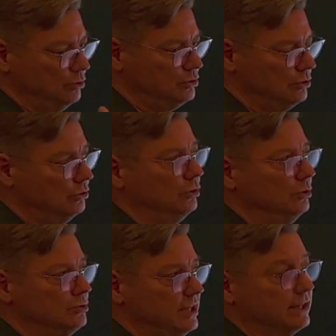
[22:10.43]
used to
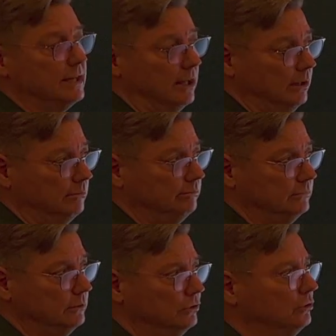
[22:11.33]
use Excel
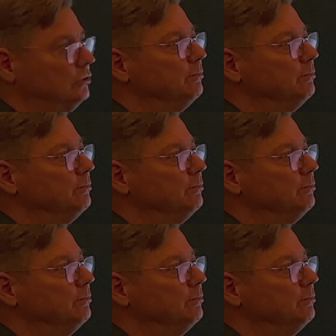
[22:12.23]
-huh.